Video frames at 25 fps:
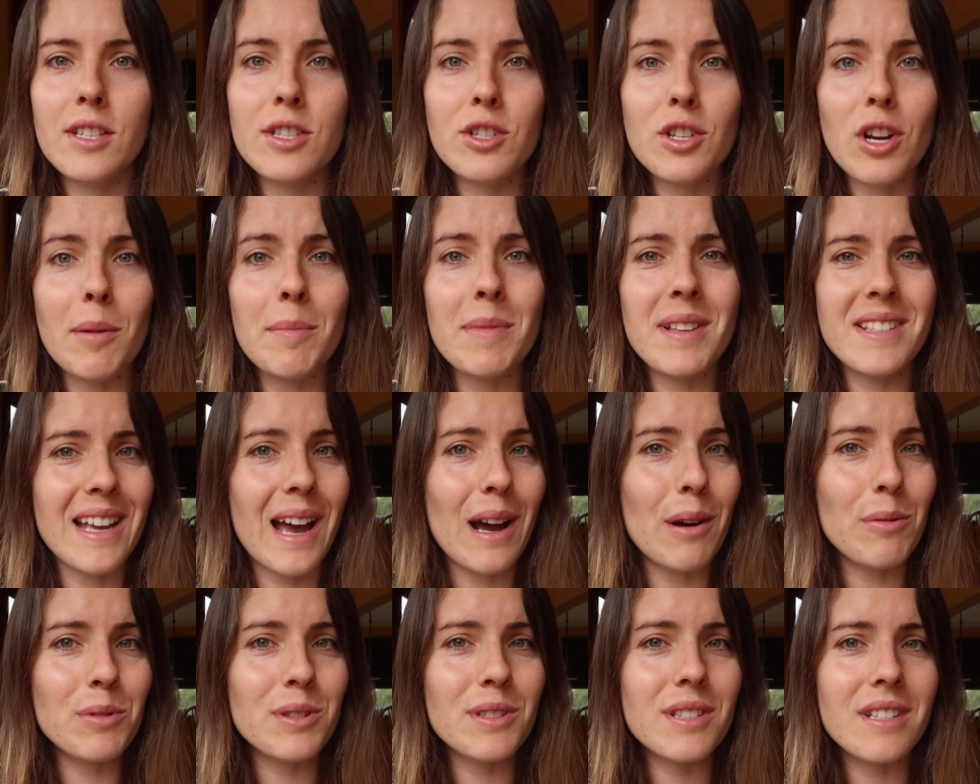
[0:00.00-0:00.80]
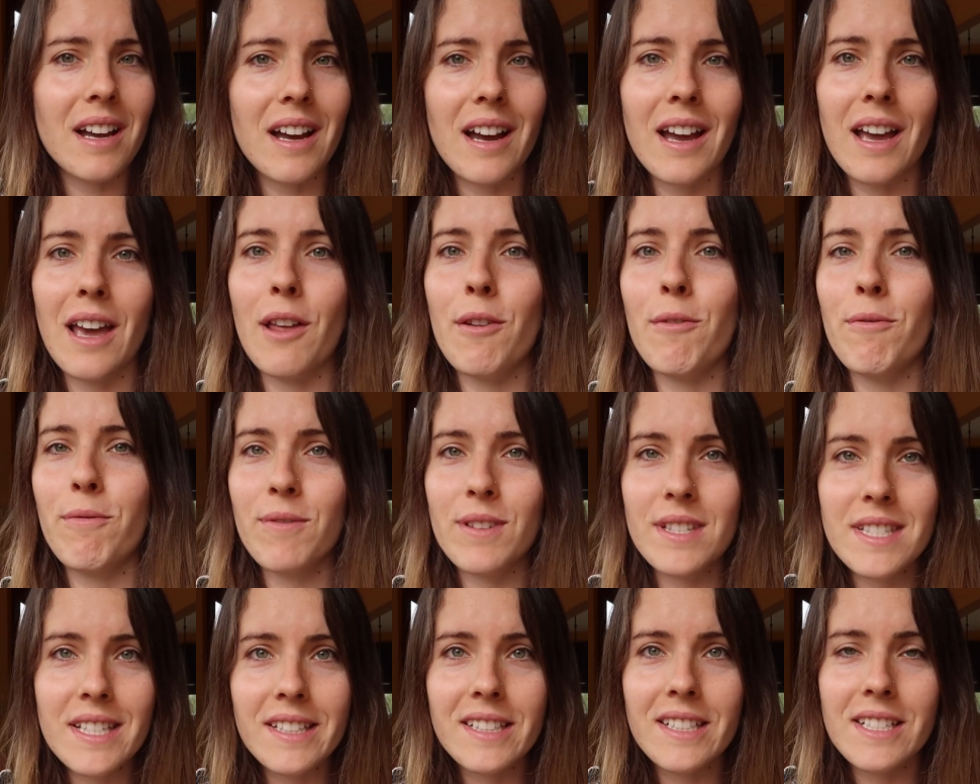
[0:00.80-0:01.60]
This job is outside,
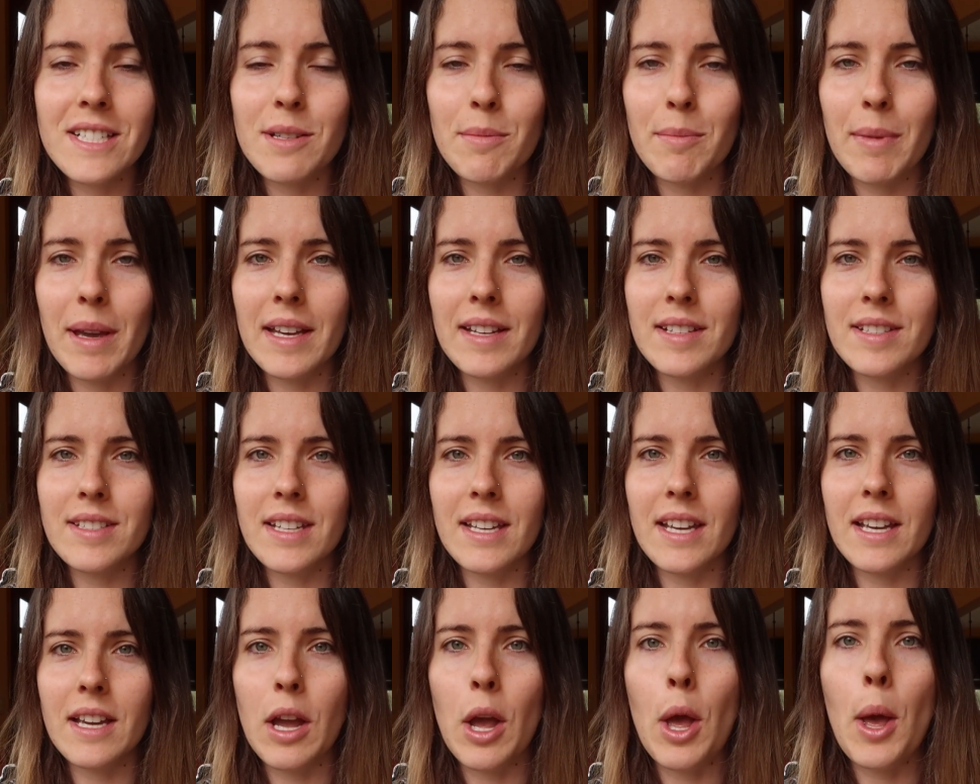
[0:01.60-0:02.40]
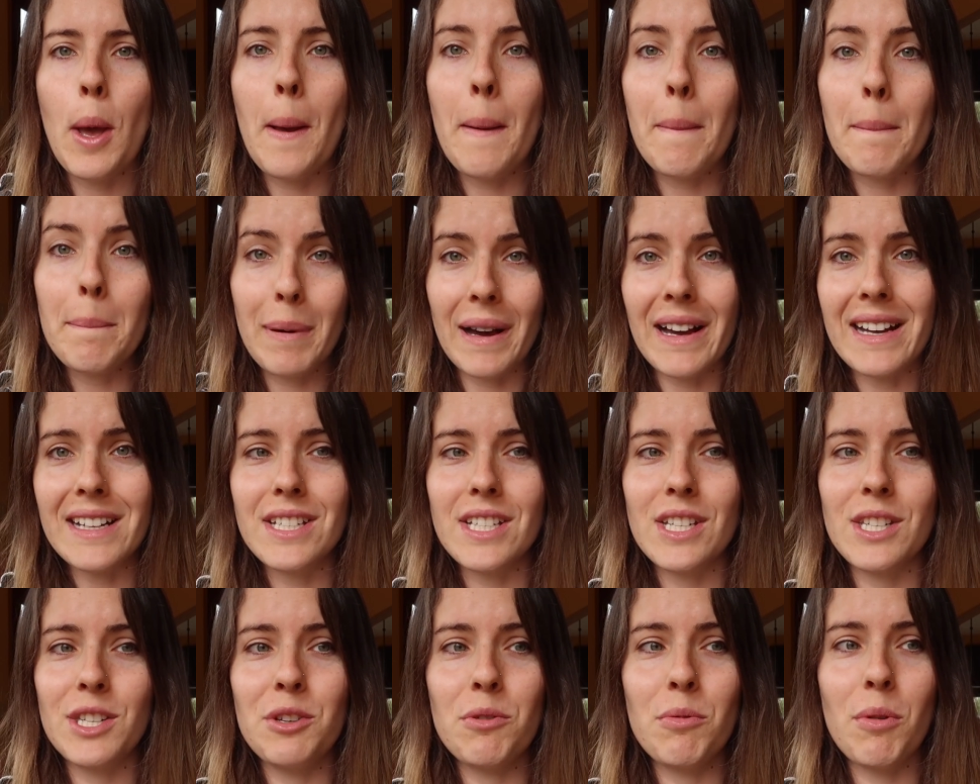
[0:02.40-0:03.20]
physically demanding,
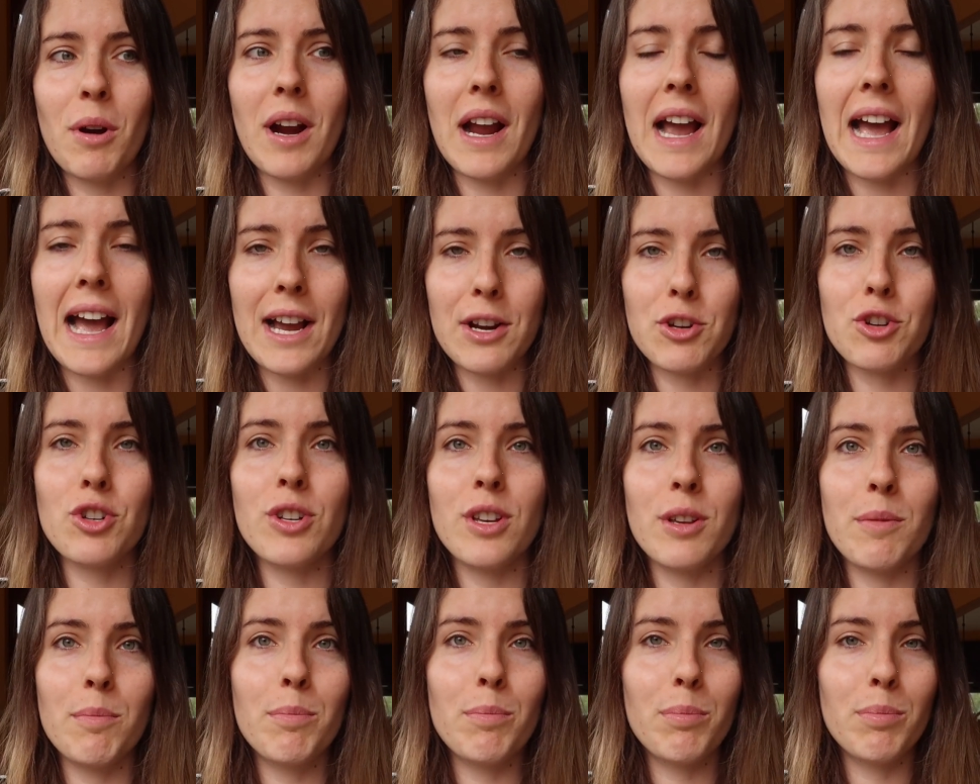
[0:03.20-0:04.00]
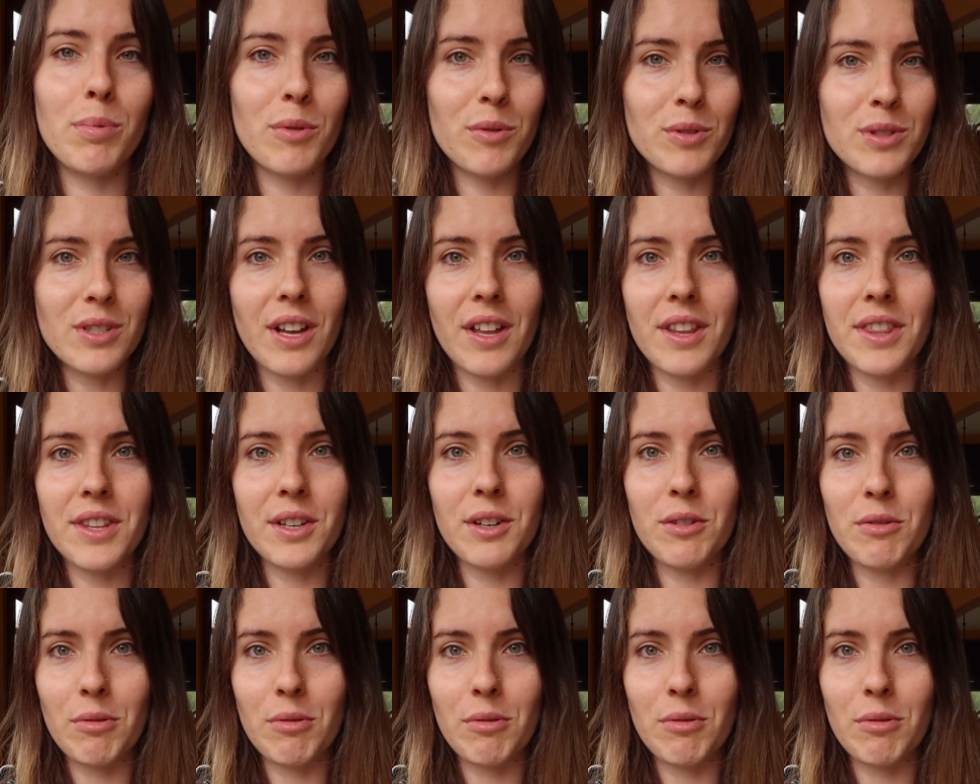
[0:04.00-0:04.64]
but you are actually boots on the